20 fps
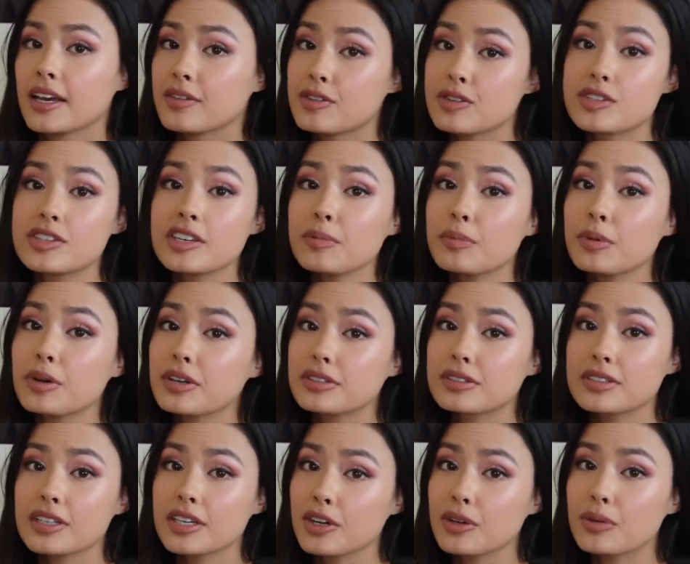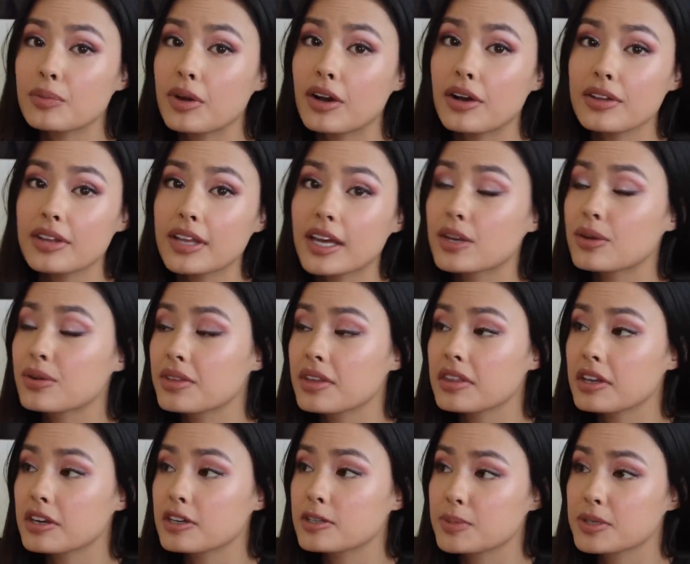you see books at Goodwill and you
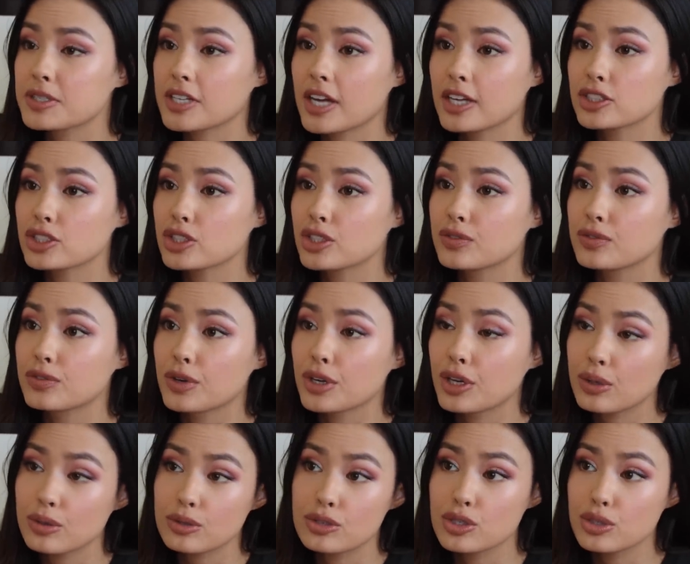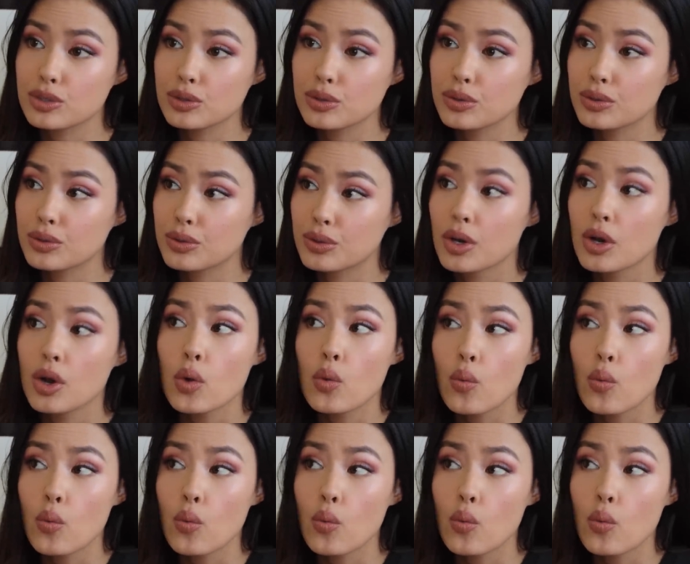think there's potential for you to